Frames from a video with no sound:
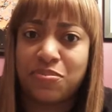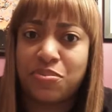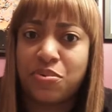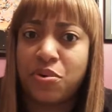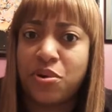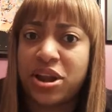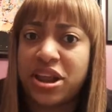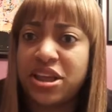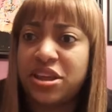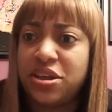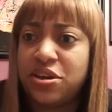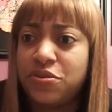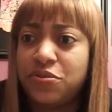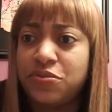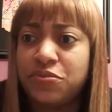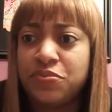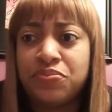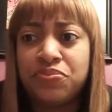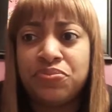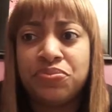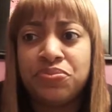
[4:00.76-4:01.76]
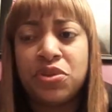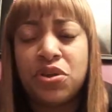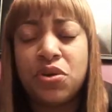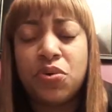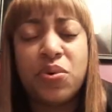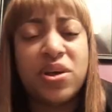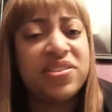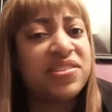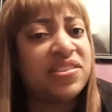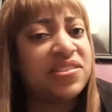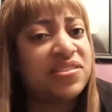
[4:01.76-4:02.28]
supporting you,
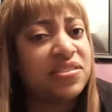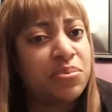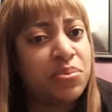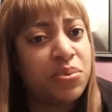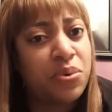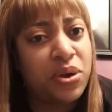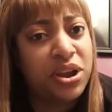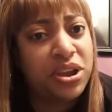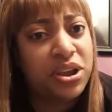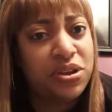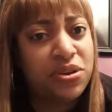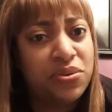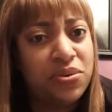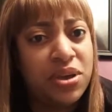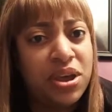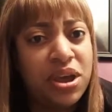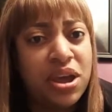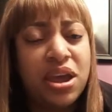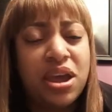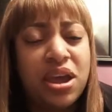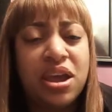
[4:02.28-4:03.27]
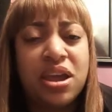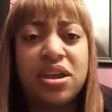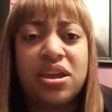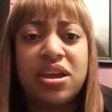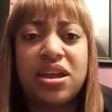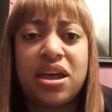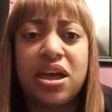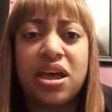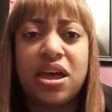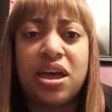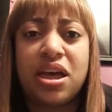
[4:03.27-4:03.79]
wants to support you.
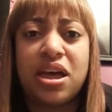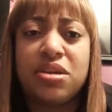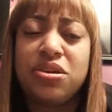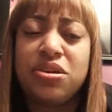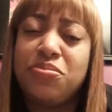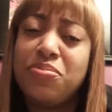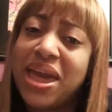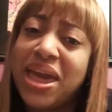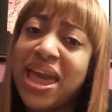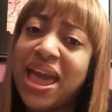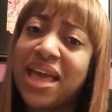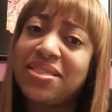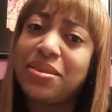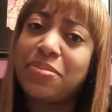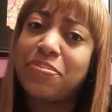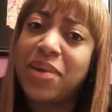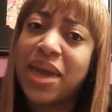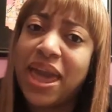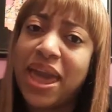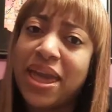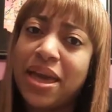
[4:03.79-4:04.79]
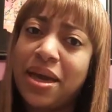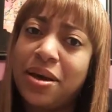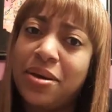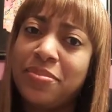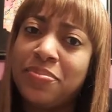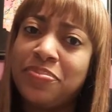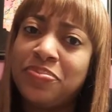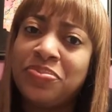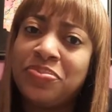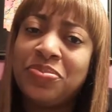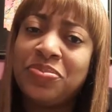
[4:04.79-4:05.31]
You may have to pay
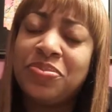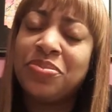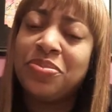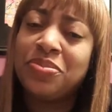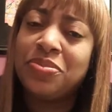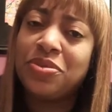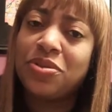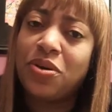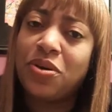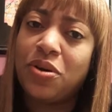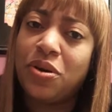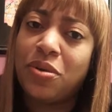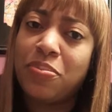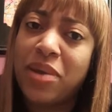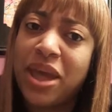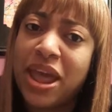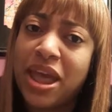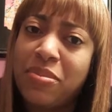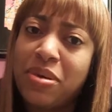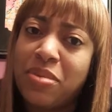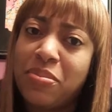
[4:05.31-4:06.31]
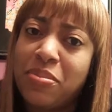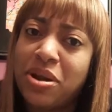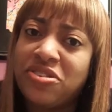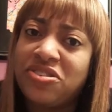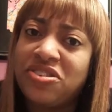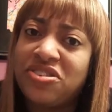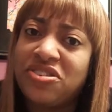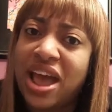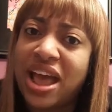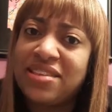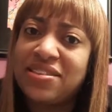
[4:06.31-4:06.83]
them or pay them in
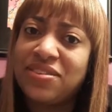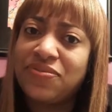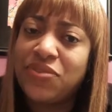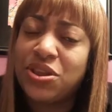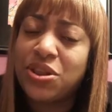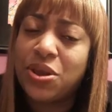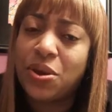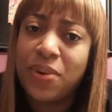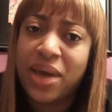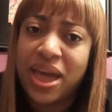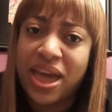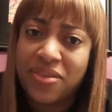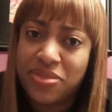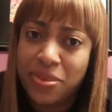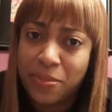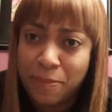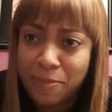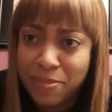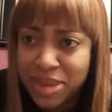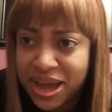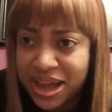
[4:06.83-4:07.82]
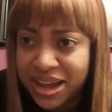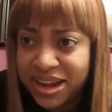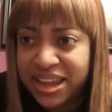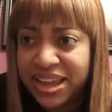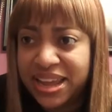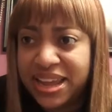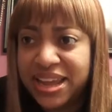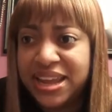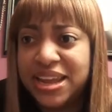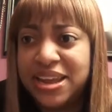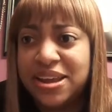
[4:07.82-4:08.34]
merchandise if you don't have the
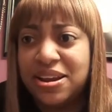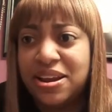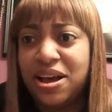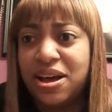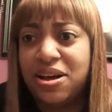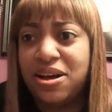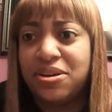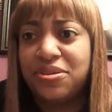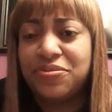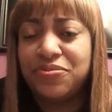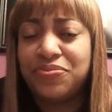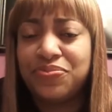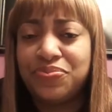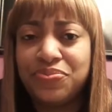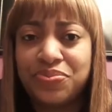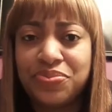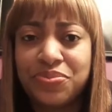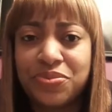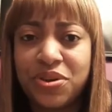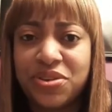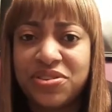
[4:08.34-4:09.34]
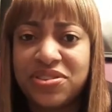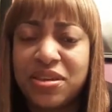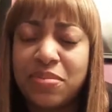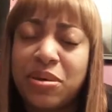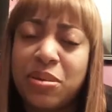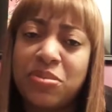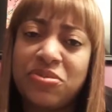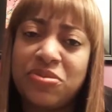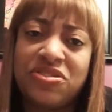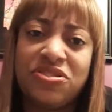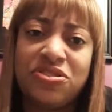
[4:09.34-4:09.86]
money, Or some
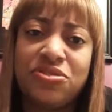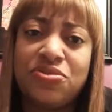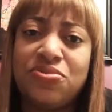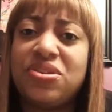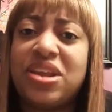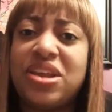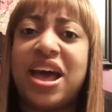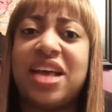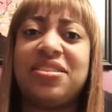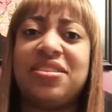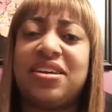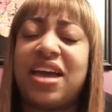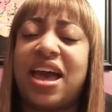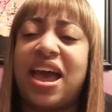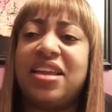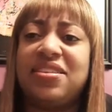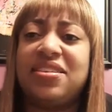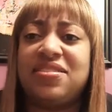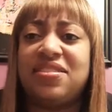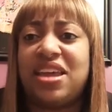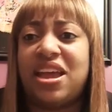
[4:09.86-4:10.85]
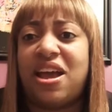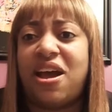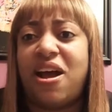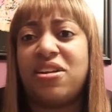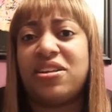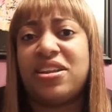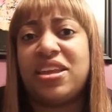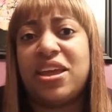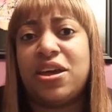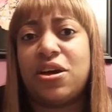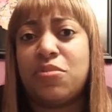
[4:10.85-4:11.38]
people just do it out the kindness of their
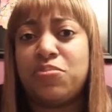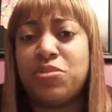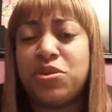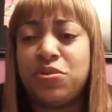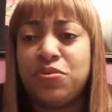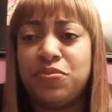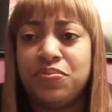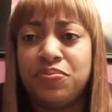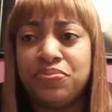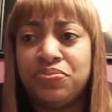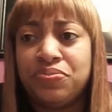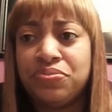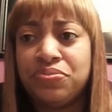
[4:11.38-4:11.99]
heart to help you.